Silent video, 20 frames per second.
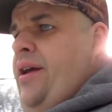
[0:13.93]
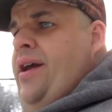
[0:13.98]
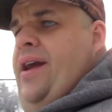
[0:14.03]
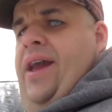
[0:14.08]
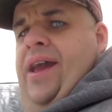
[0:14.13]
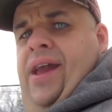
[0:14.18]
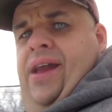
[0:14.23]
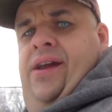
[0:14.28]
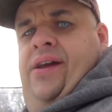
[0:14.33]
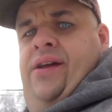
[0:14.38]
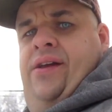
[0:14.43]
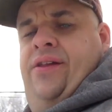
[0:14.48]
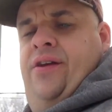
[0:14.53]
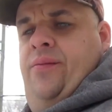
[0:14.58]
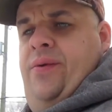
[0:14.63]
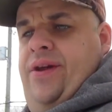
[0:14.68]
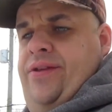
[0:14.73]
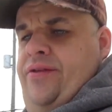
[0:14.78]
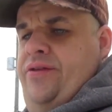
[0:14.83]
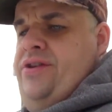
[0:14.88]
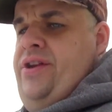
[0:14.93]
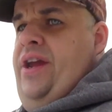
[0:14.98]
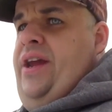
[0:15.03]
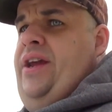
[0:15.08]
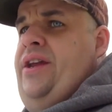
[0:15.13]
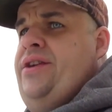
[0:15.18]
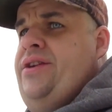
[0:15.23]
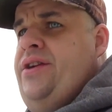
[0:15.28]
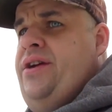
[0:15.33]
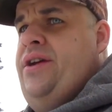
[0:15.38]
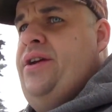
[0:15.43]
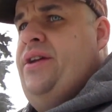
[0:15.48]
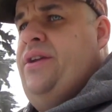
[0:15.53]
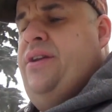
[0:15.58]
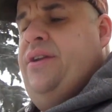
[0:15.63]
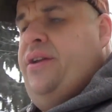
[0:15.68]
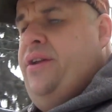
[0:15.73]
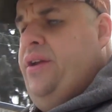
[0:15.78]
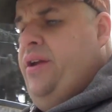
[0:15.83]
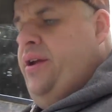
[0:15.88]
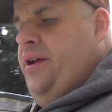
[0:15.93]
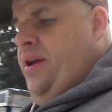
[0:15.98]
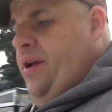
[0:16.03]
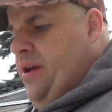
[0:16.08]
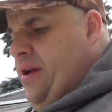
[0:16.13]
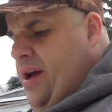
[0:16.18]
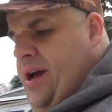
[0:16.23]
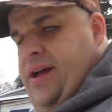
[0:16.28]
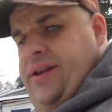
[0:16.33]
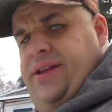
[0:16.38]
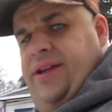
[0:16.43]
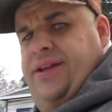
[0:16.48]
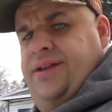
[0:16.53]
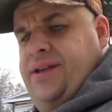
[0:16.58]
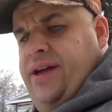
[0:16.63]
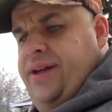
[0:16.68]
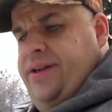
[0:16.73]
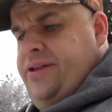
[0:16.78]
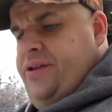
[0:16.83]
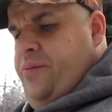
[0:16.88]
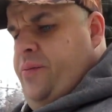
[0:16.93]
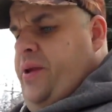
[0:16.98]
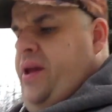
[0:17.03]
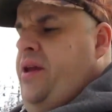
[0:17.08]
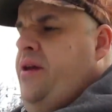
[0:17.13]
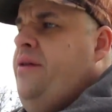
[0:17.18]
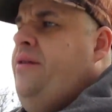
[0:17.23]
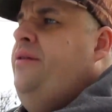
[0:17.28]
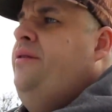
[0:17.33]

hey, the weather change uh, does that to me.